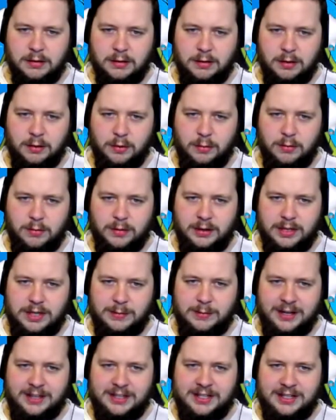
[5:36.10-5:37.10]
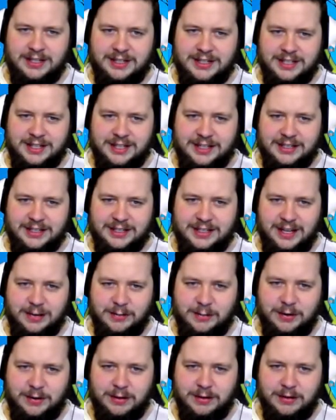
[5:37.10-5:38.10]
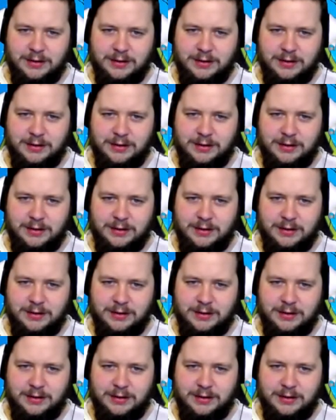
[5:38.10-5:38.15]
Oh, I keep accidentally selecting that one.